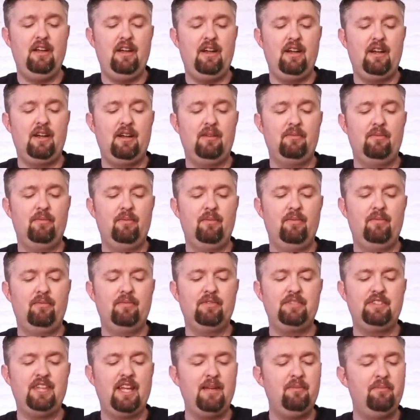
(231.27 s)
Uh,
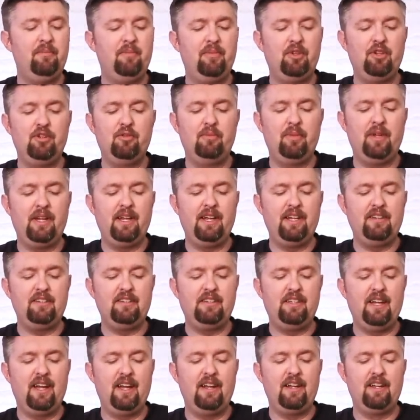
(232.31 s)
same blue blades
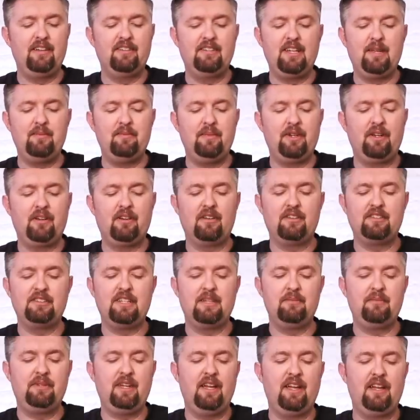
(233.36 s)
again, and same mirror,
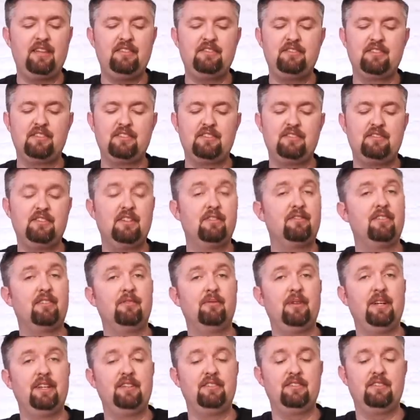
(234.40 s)
same case, just
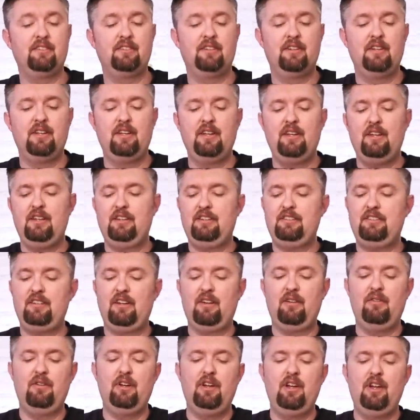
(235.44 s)
different razor.
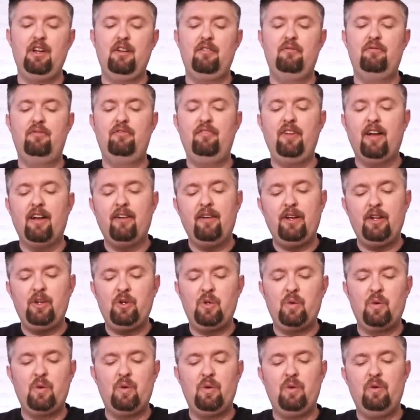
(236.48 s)
So very
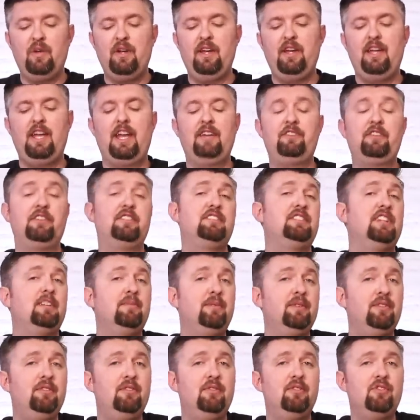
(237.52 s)
cool. If you're
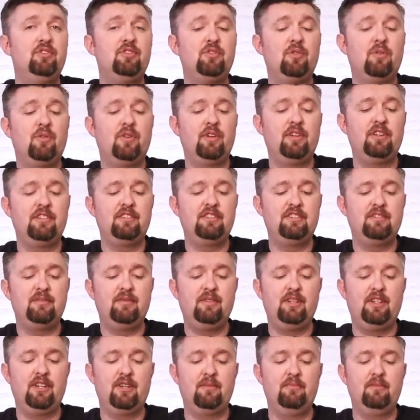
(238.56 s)
someone who enjoys,
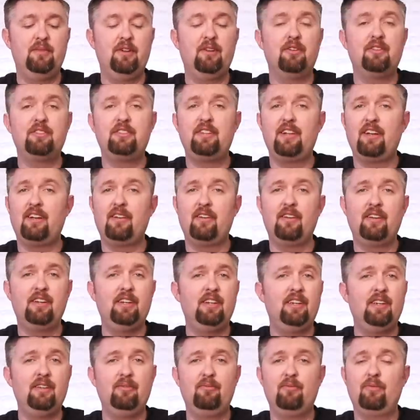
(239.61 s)
you know,
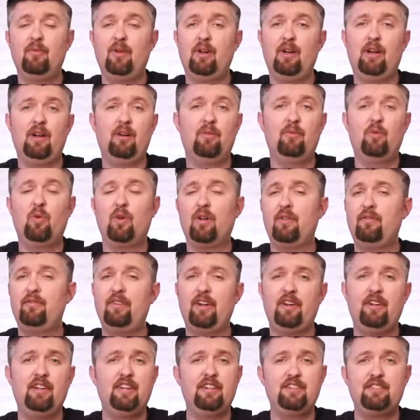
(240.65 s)
military uh,
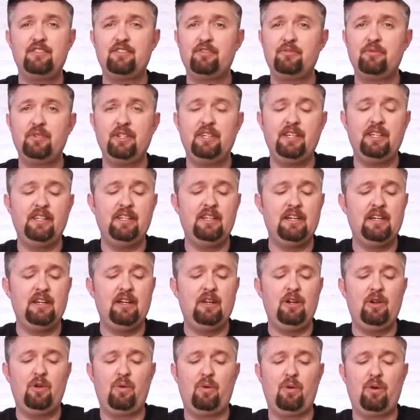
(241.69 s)
warfare history,
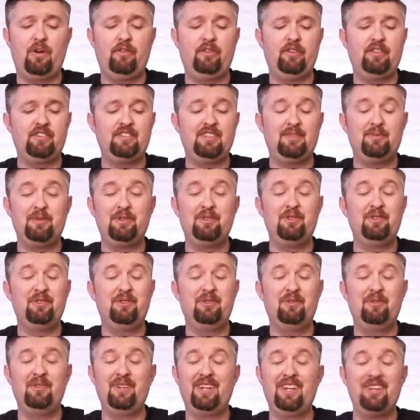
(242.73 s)
or if you're someone
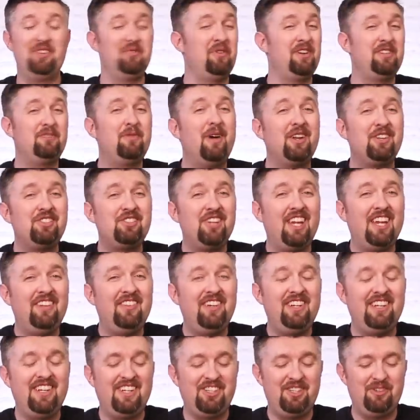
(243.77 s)
who enjoys wet
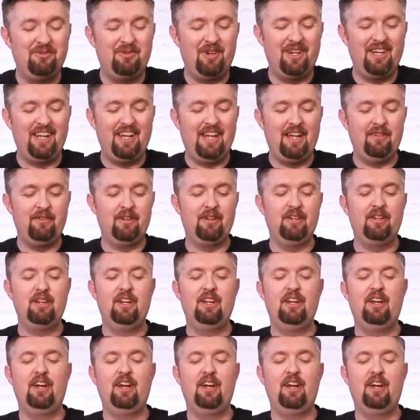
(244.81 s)
shaving and you want to have a,